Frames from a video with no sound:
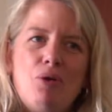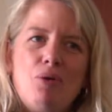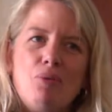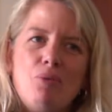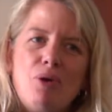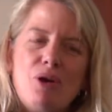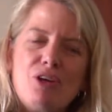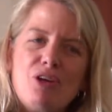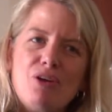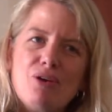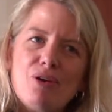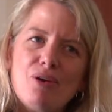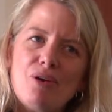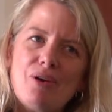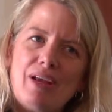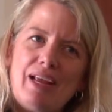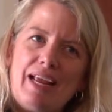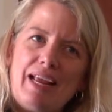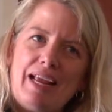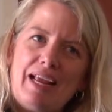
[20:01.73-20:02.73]
where
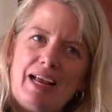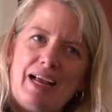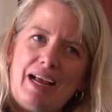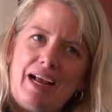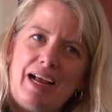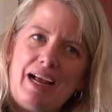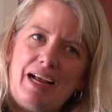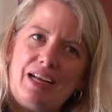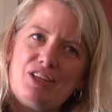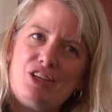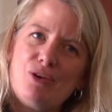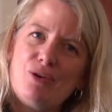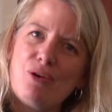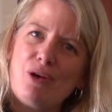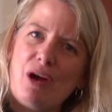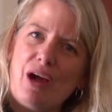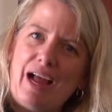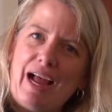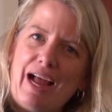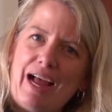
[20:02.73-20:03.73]
you
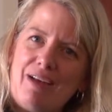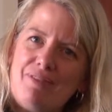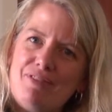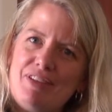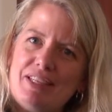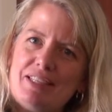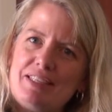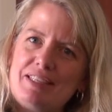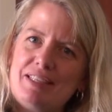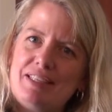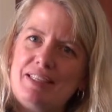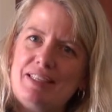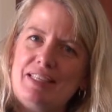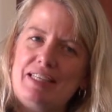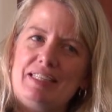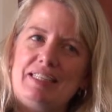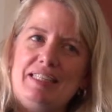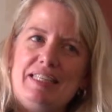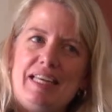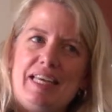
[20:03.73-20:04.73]
have this
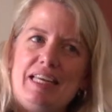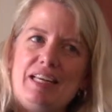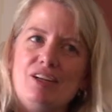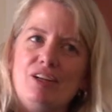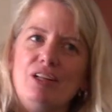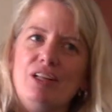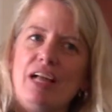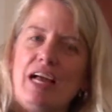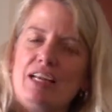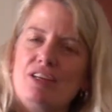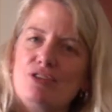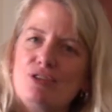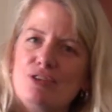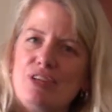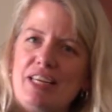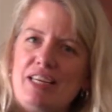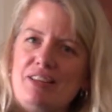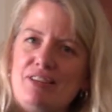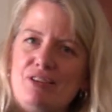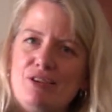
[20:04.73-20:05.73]
needle
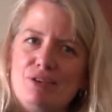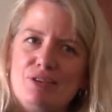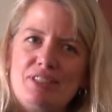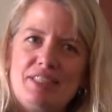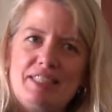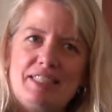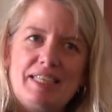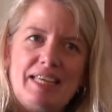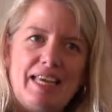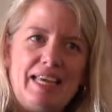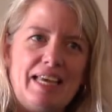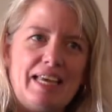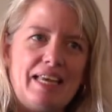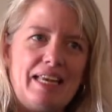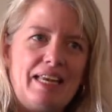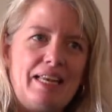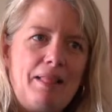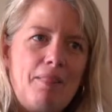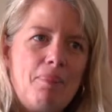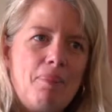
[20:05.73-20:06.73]
underneath your
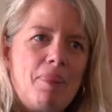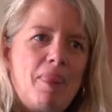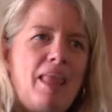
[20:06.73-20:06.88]
skin,